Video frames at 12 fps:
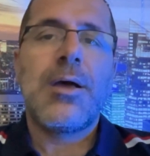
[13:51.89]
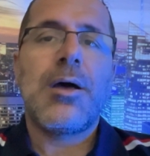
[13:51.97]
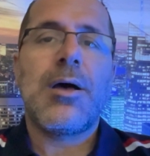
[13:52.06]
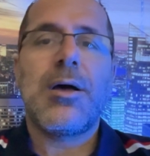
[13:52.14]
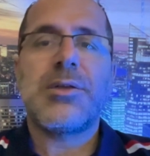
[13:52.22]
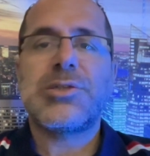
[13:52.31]

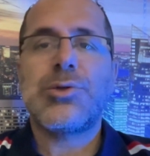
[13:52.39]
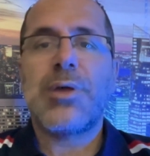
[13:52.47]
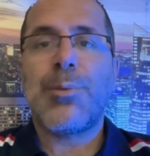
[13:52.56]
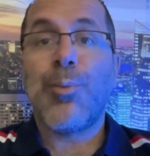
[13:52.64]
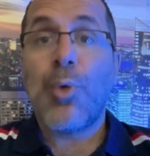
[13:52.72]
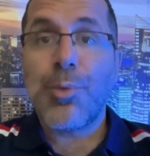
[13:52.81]
so
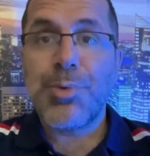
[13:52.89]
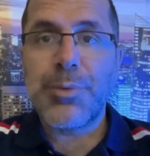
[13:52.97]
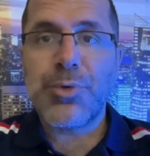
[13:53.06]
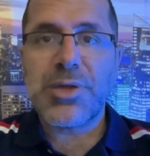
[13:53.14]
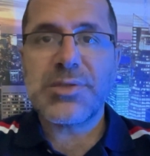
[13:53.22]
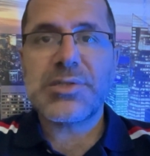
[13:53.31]
that more
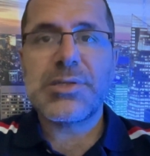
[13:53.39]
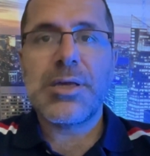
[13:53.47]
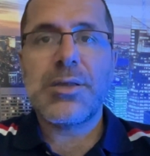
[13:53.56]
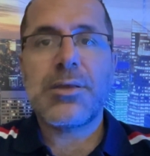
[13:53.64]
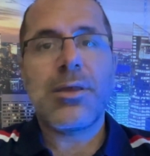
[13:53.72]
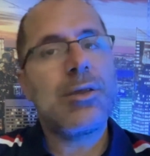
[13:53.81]
people can
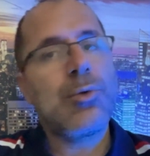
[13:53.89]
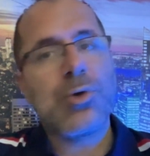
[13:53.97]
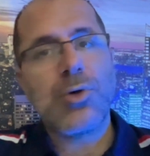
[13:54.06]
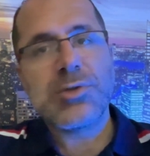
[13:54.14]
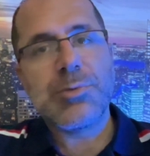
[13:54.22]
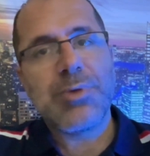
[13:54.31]
see it, and it
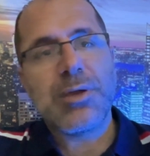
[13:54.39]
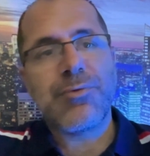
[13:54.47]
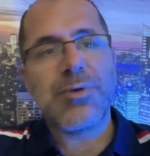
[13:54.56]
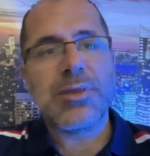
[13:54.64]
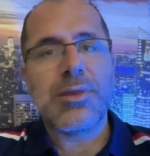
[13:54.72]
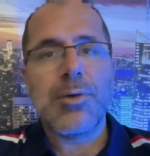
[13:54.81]
would also
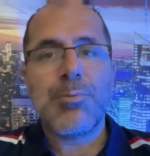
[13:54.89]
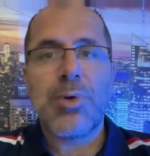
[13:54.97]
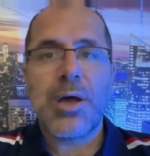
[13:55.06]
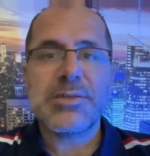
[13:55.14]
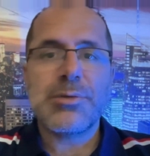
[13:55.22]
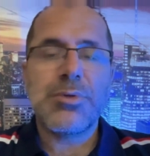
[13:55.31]
benefit them
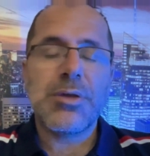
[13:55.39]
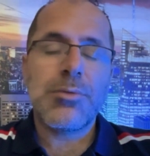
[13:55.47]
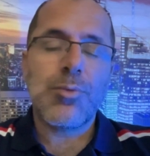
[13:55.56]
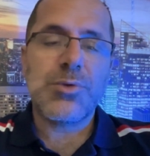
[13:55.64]
possibly.